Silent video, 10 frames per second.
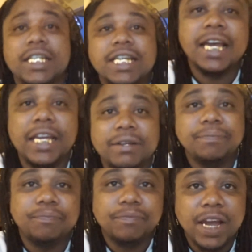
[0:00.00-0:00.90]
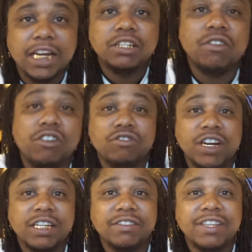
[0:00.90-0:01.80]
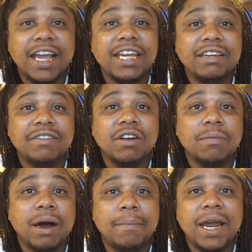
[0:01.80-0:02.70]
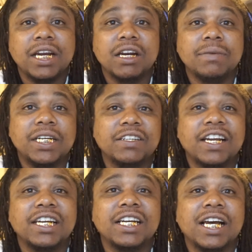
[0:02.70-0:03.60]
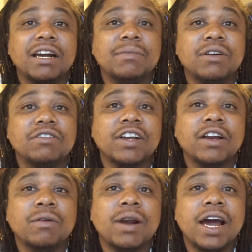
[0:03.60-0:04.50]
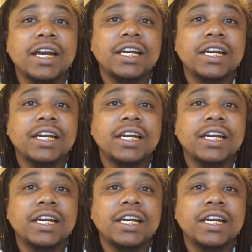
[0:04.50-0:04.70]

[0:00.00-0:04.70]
day. I sure enjoyed this day, even though my back hurt because I did a lot of motorcycle riding.